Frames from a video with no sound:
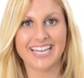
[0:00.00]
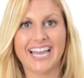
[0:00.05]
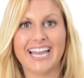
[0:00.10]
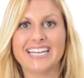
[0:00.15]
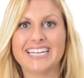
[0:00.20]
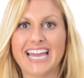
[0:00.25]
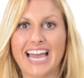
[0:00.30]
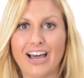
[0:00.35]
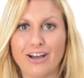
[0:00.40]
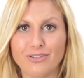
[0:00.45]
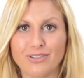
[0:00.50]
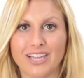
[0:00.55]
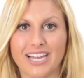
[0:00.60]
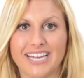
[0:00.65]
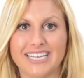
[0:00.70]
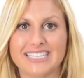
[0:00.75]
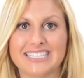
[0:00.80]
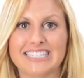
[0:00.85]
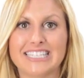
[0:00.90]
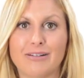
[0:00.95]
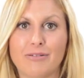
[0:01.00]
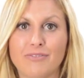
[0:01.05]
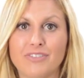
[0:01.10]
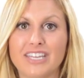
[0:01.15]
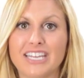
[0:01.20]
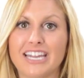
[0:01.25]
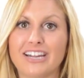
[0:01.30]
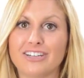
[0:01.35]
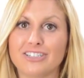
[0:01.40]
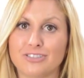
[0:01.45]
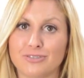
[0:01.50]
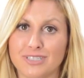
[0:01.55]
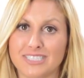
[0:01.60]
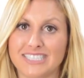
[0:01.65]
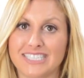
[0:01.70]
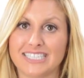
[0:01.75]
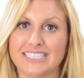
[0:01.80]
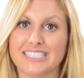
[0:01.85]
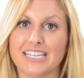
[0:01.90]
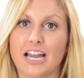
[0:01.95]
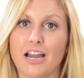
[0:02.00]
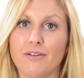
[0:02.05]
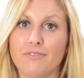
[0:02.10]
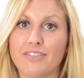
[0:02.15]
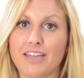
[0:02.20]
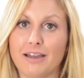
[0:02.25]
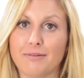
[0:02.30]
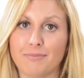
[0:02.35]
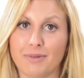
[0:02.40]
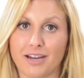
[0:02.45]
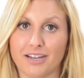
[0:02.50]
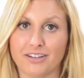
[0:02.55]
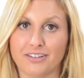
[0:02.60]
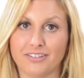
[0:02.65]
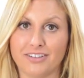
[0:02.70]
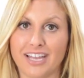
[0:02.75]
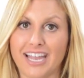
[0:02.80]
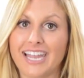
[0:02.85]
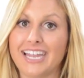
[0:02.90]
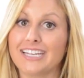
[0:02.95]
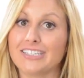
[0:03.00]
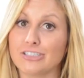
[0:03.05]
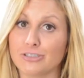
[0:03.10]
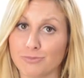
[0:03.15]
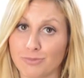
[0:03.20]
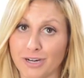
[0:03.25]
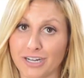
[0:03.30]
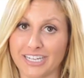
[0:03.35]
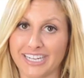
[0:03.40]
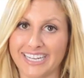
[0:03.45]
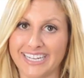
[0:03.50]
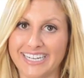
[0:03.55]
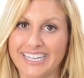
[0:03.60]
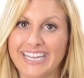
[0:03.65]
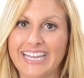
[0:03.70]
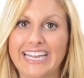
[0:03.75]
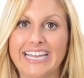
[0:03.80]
and outline some of the characteristics of that model and your market,